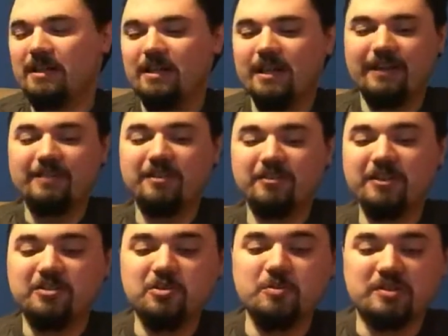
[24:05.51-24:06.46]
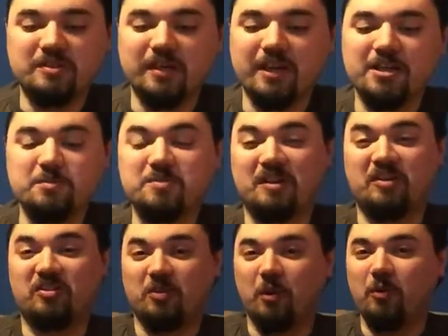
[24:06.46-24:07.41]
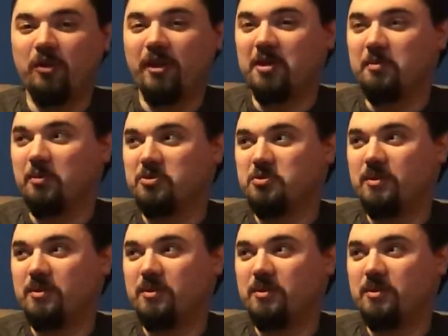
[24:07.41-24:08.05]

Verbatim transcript: And that's the thing too is Cage was like so likable too,